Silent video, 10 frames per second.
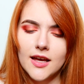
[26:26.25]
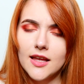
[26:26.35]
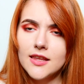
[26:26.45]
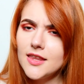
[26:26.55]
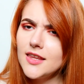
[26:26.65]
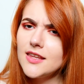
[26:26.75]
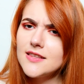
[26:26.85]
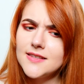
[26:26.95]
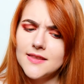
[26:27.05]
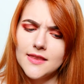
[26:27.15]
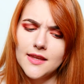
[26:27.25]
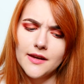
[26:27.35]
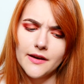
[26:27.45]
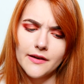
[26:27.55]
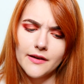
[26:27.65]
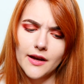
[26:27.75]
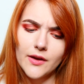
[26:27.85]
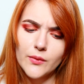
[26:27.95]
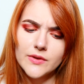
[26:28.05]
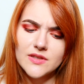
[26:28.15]
I think it's in there,
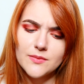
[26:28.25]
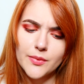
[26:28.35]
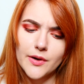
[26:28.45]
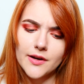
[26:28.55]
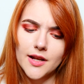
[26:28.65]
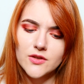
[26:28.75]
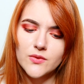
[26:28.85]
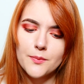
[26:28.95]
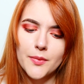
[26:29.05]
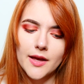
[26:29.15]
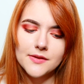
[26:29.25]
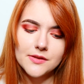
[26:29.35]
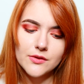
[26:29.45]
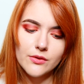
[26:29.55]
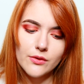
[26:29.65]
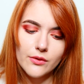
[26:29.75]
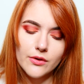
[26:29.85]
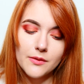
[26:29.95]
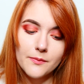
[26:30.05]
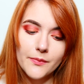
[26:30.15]
I whispered as we passed the door.